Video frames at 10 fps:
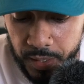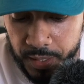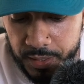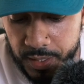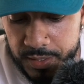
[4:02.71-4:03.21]

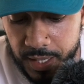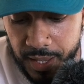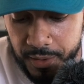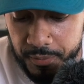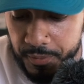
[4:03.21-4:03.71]
It does
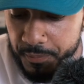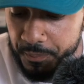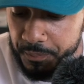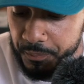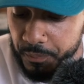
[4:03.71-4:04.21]
have
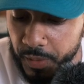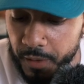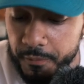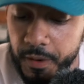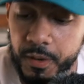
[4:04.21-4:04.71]

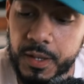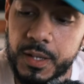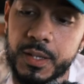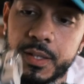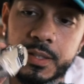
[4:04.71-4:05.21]
a
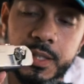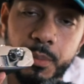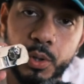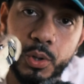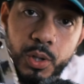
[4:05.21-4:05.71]
very
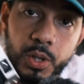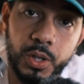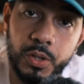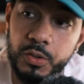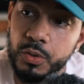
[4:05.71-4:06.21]
similar
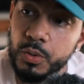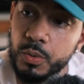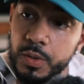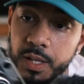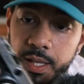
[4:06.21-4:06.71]
look
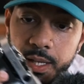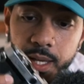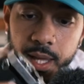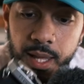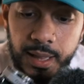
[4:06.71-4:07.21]
to the
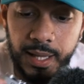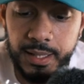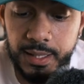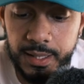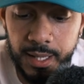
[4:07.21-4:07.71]

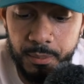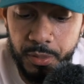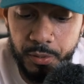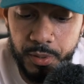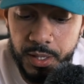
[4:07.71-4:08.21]
Leica
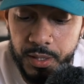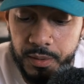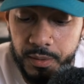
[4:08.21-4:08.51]
M3.